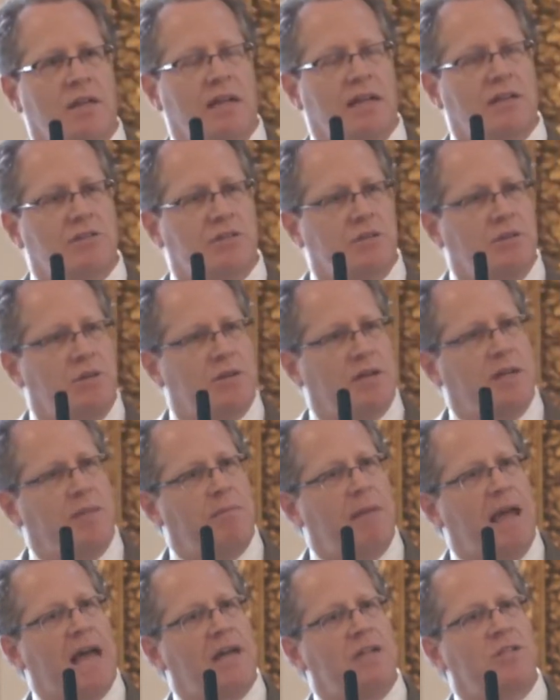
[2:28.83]
And so you can
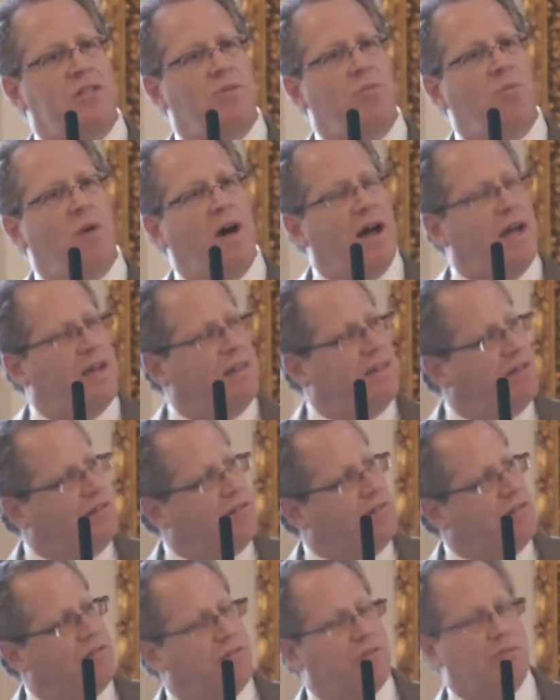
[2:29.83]
imagine why
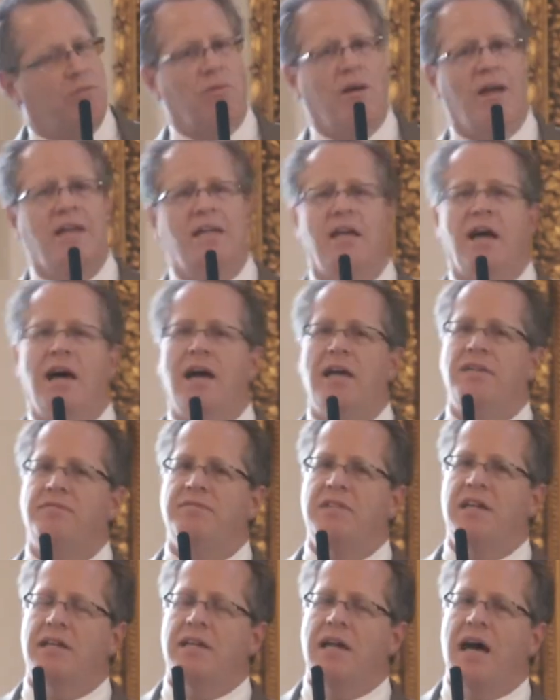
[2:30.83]
this is the right kind
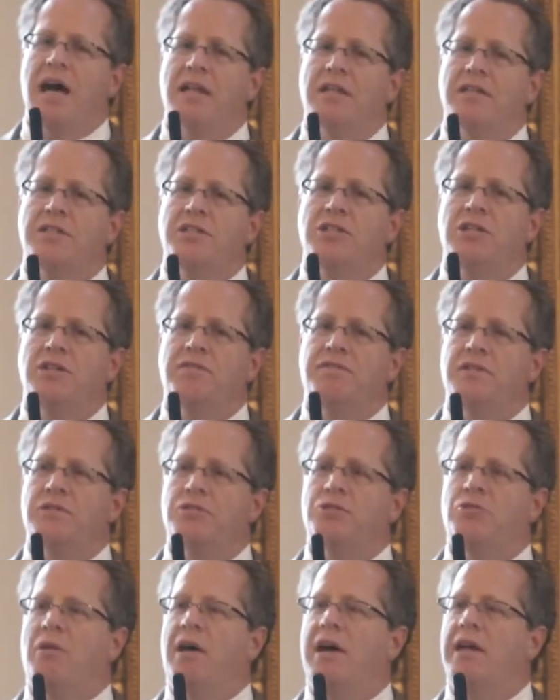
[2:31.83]
of technology if
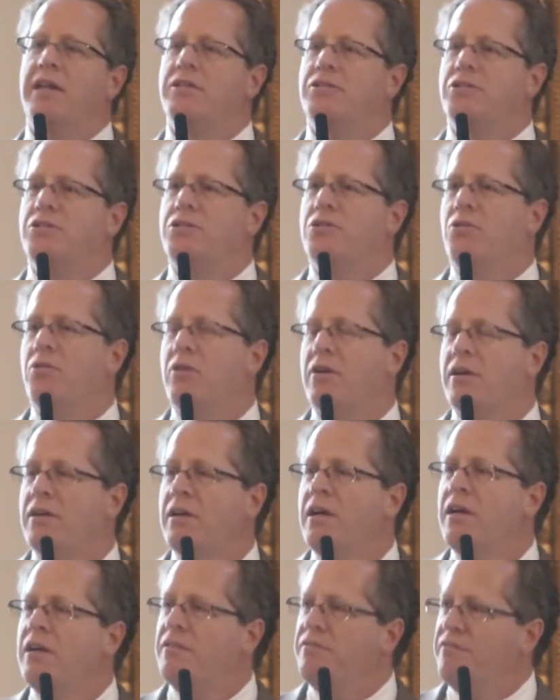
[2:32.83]
you're trying to store
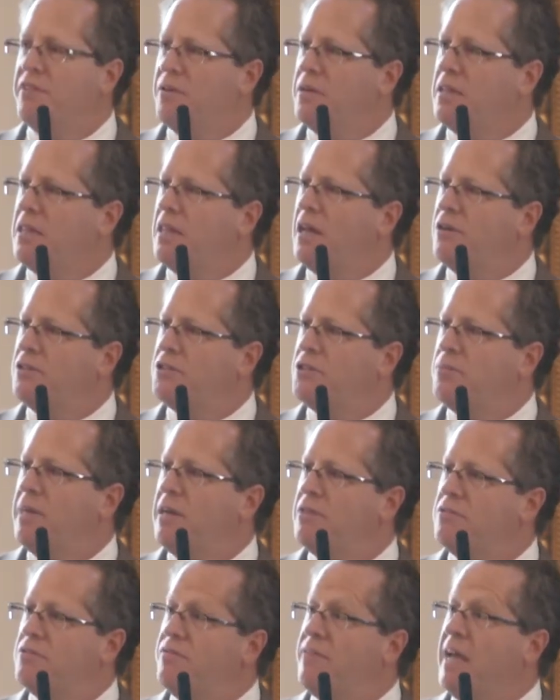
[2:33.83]
very large
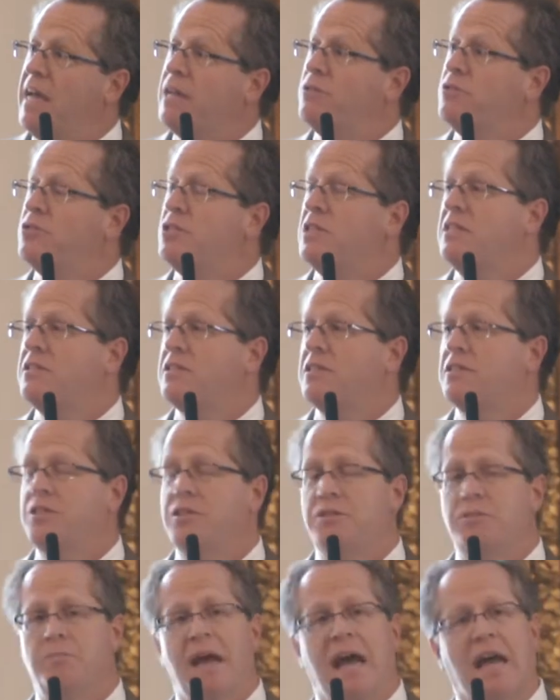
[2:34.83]
amounts of energy, such
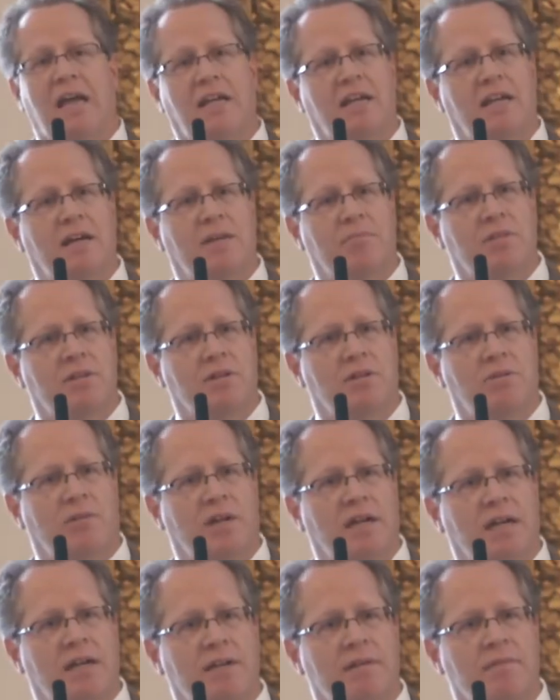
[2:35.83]
as backing up the
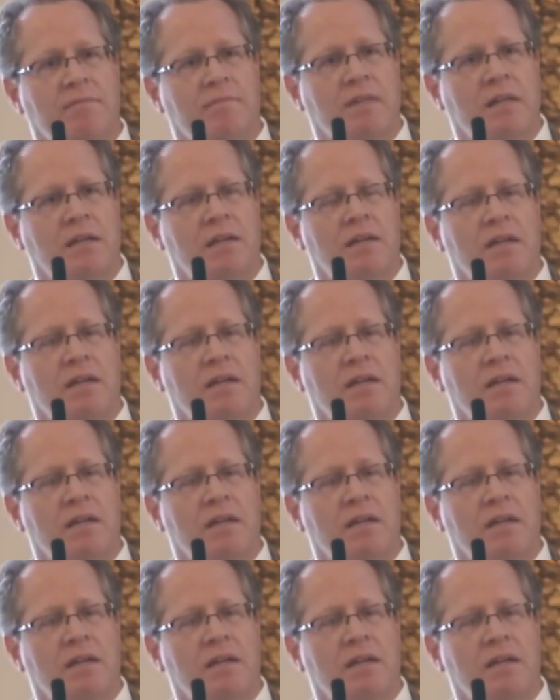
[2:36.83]
grid.